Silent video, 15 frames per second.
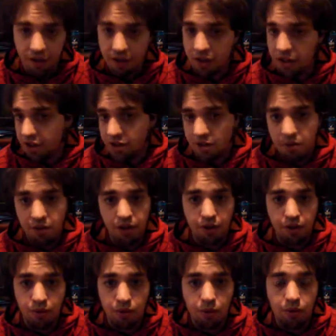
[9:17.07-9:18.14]
You can go
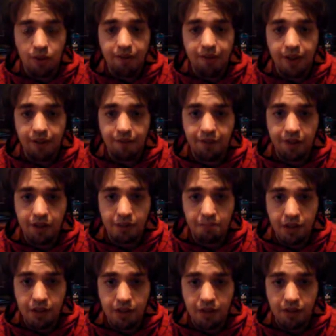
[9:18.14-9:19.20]
on Google and find funny
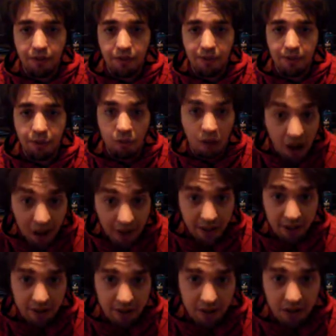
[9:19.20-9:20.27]
pictures of him
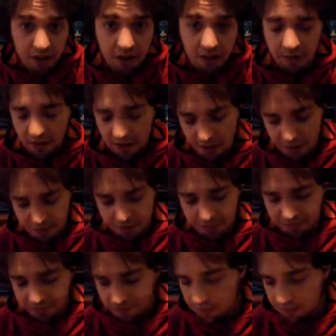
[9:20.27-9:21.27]
crying and stuff.